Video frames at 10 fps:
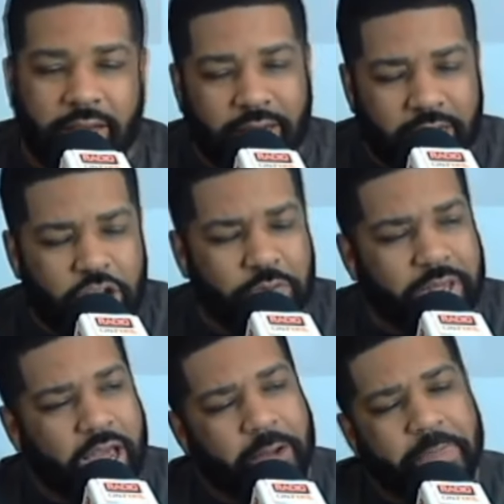And hear
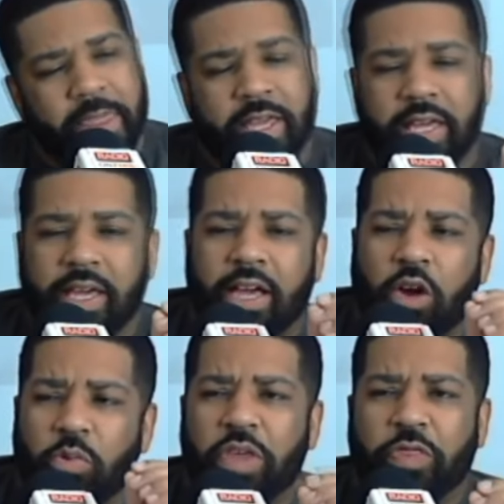me out.
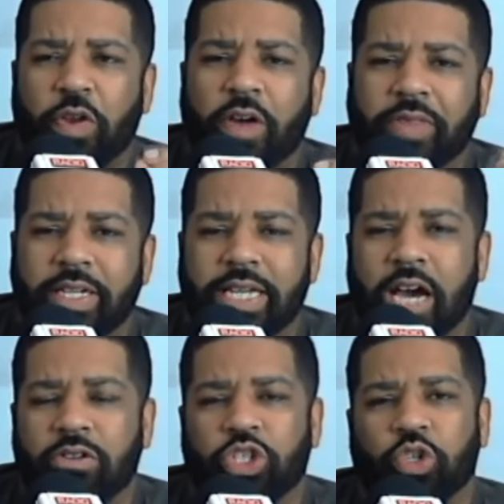We thought that
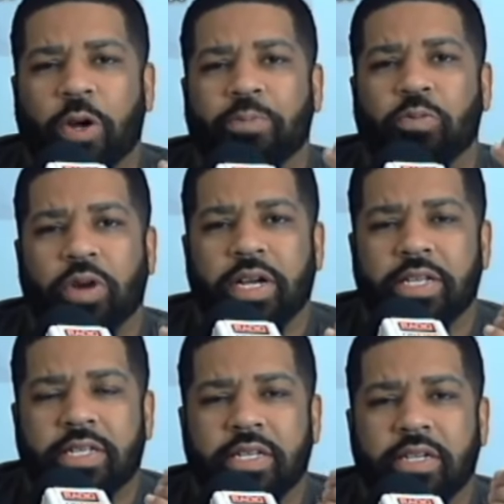Donald Trump
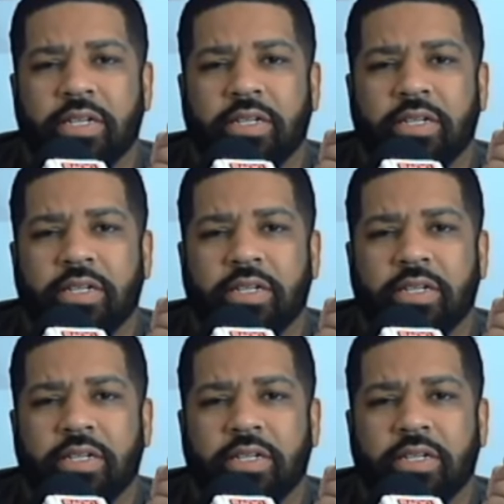was